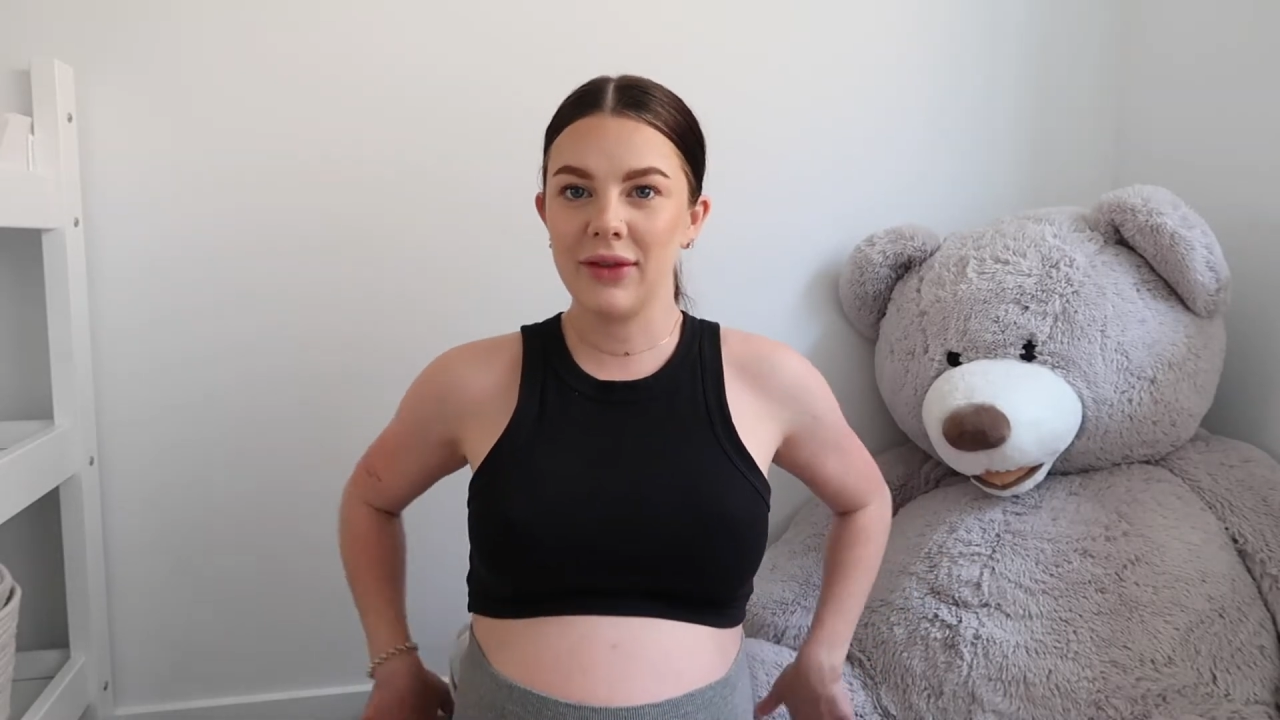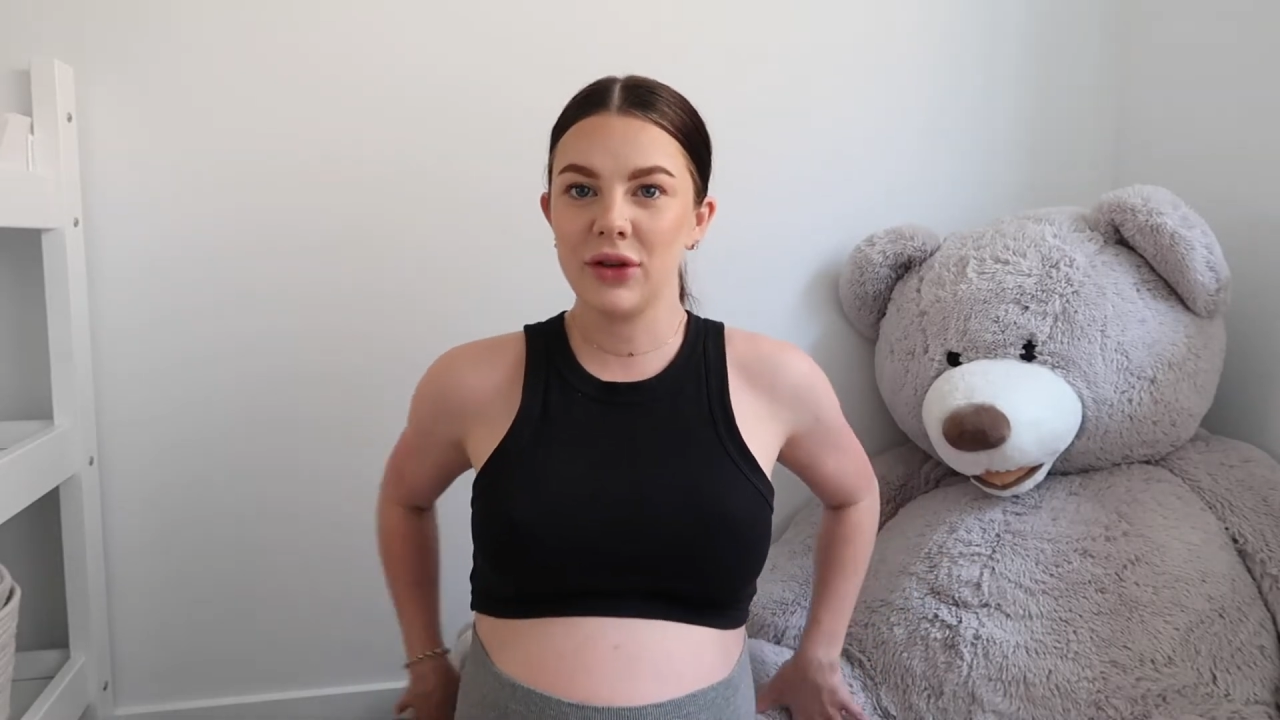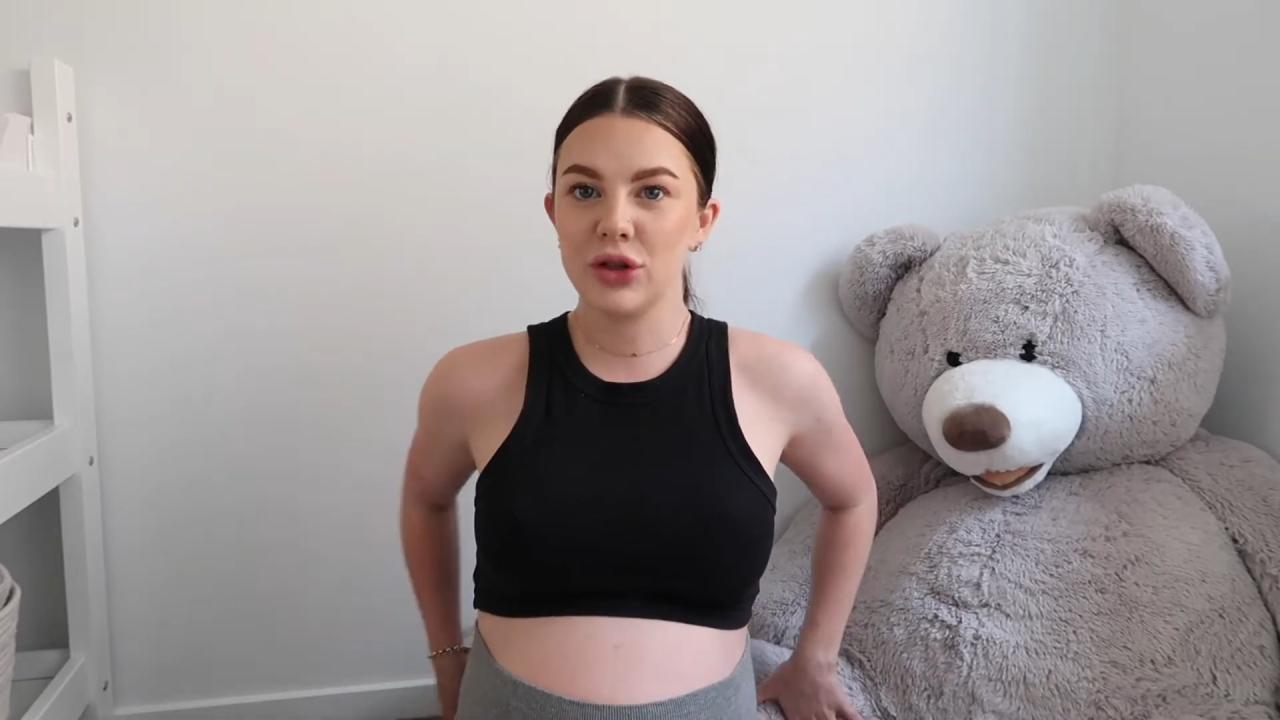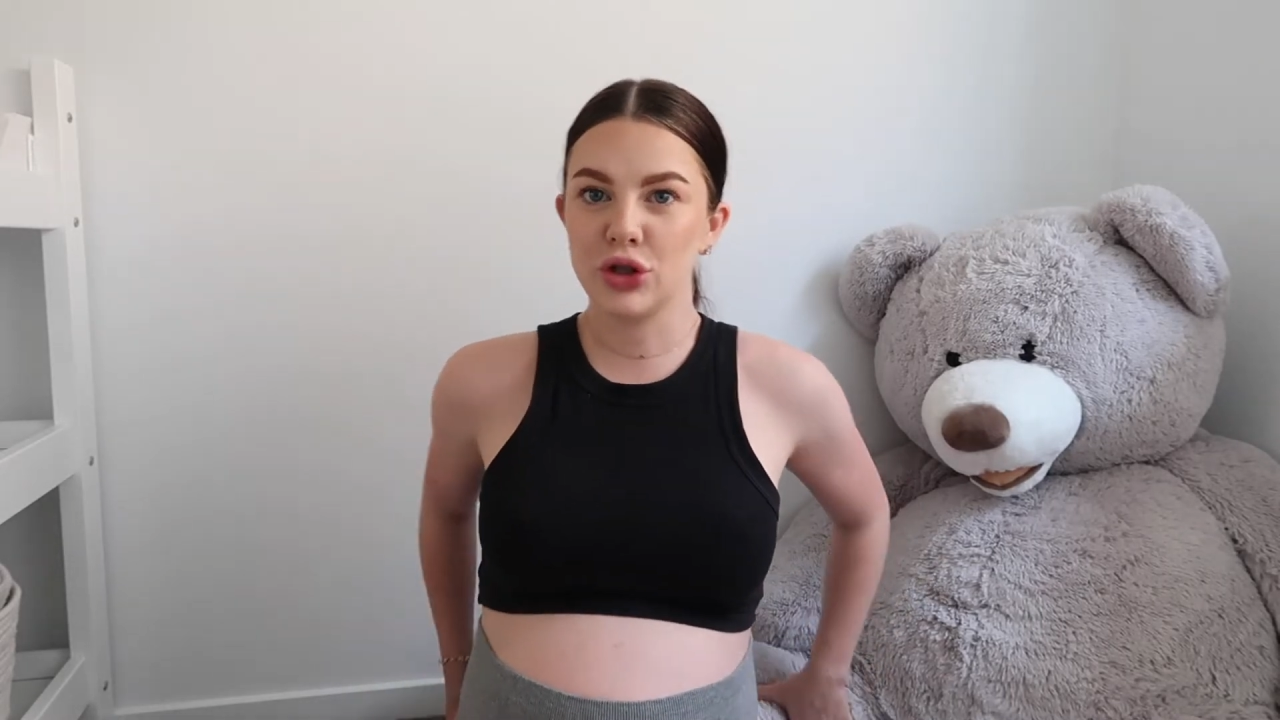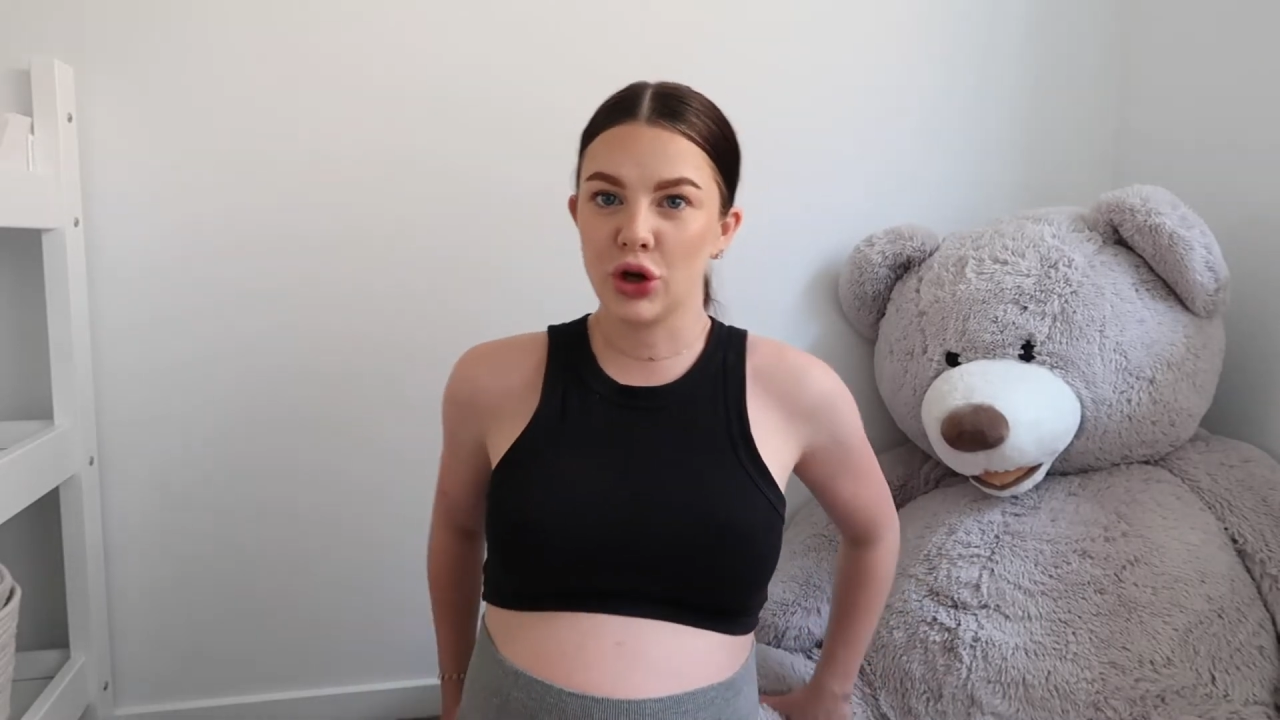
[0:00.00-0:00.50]

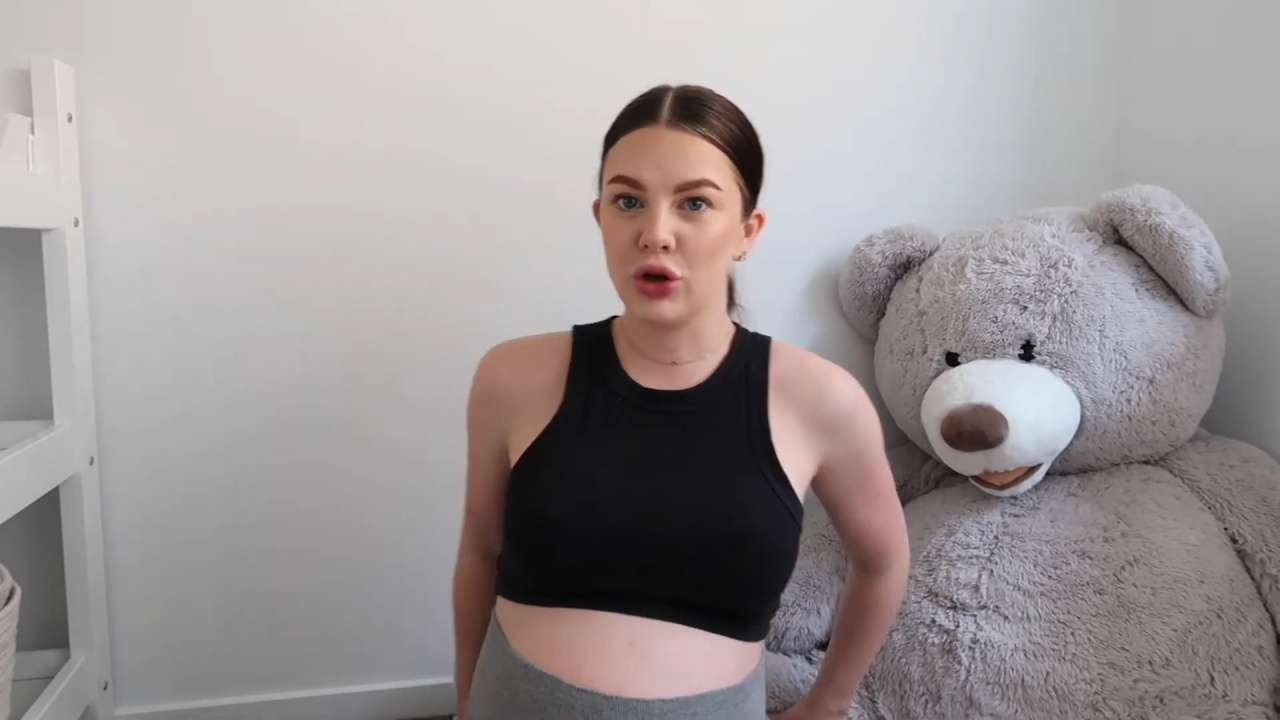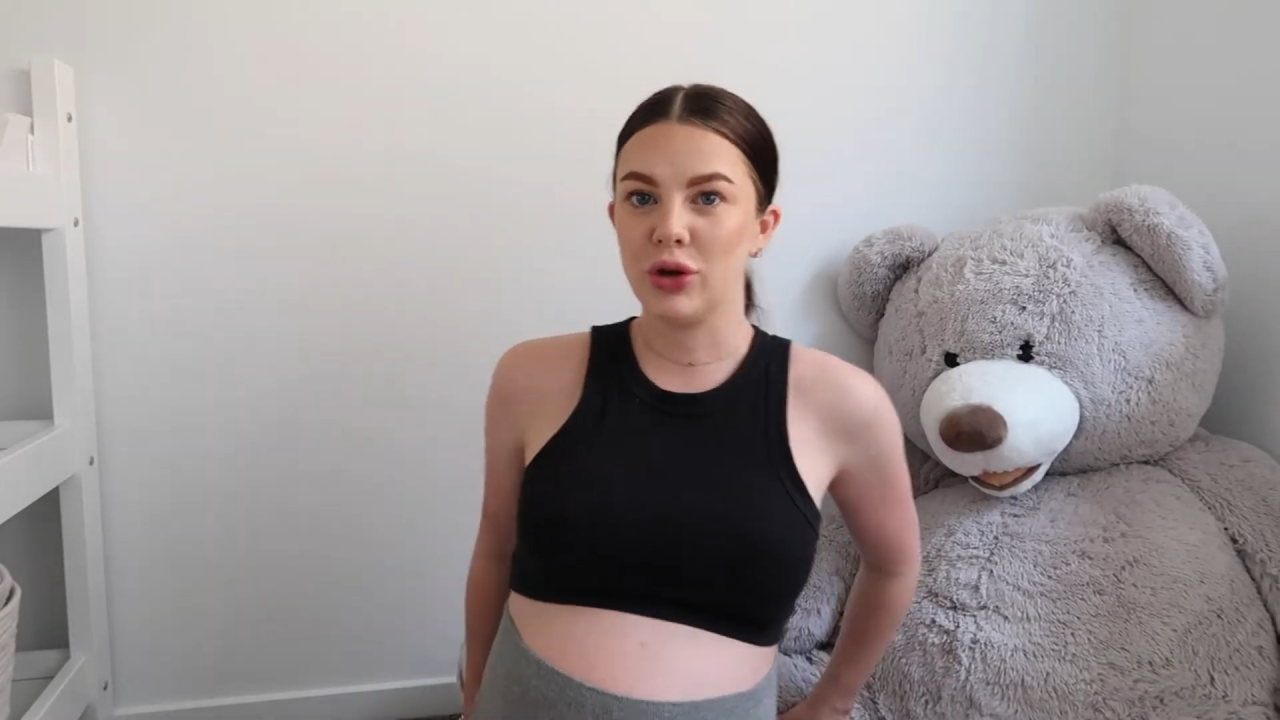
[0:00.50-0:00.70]
even shown